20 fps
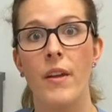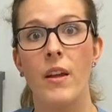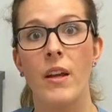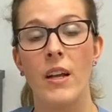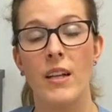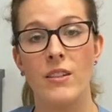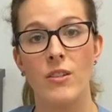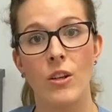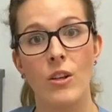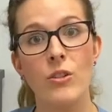
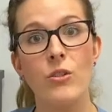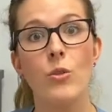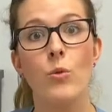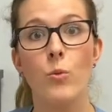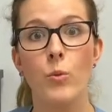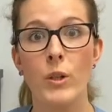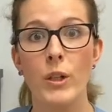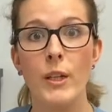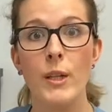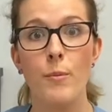It's also
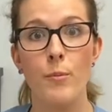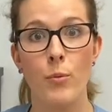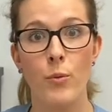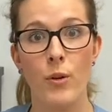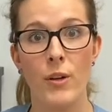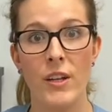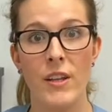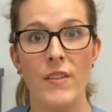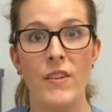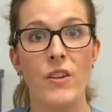really
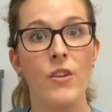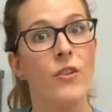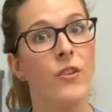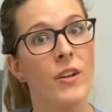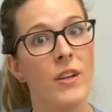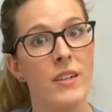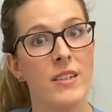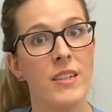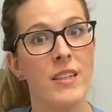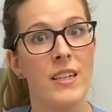important that you
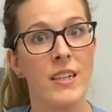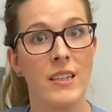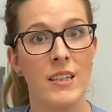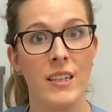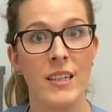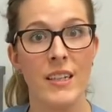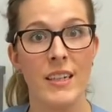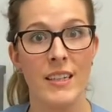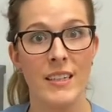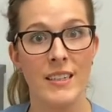get to the
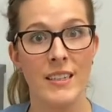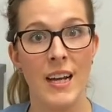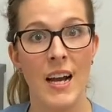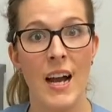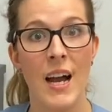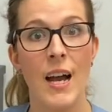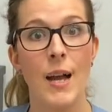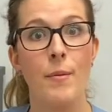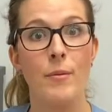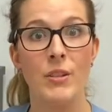clinic in
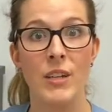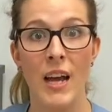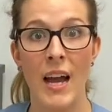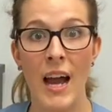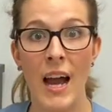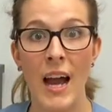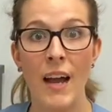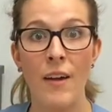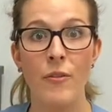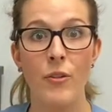time to
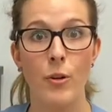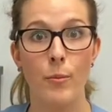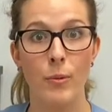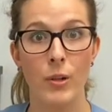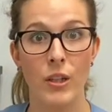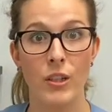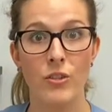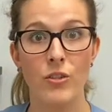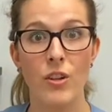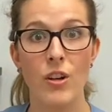have your
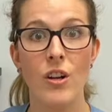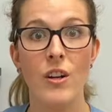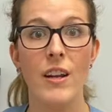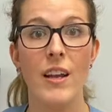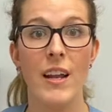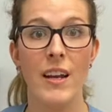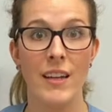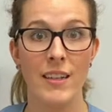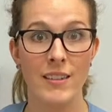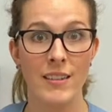blood drawn
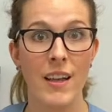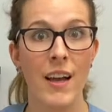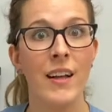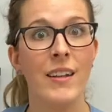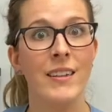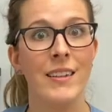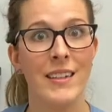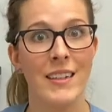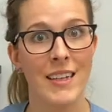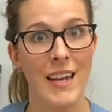at
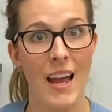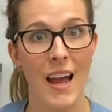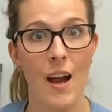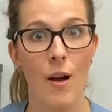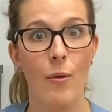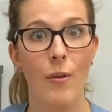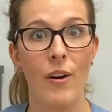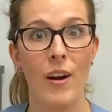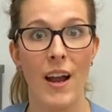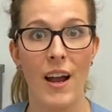exactly an
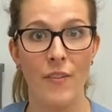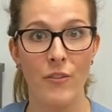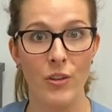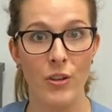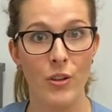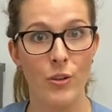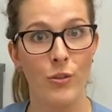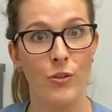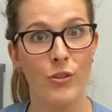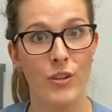hour after
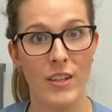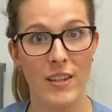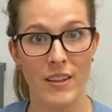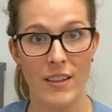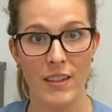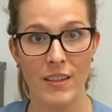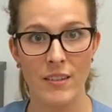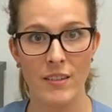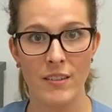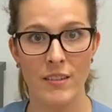you drink
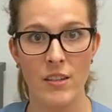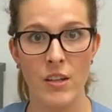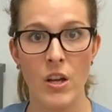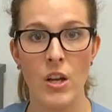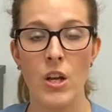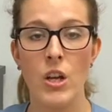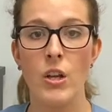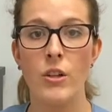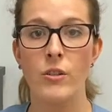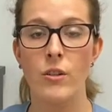this.
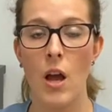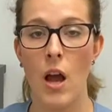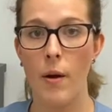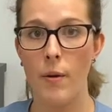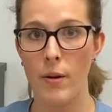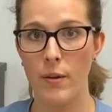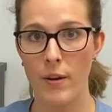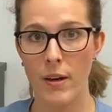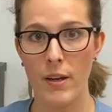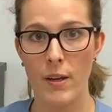So I
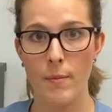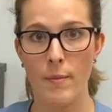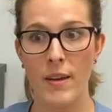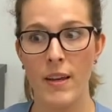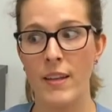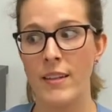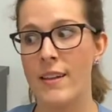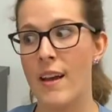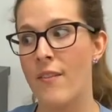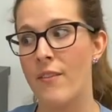would
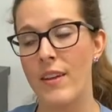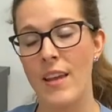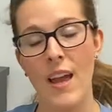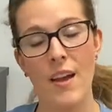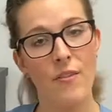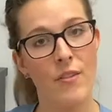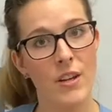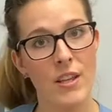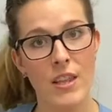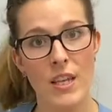recommend having
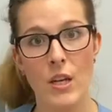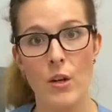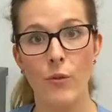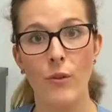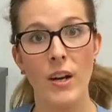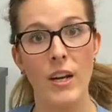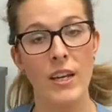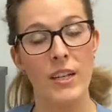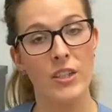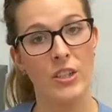everything
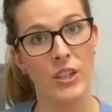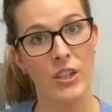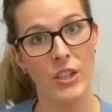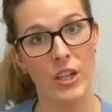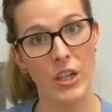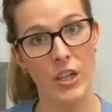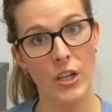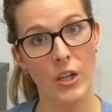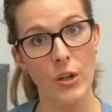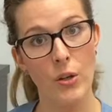ready to
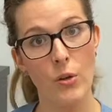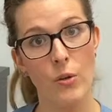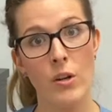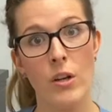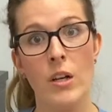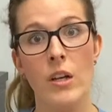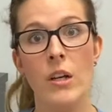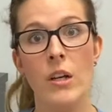go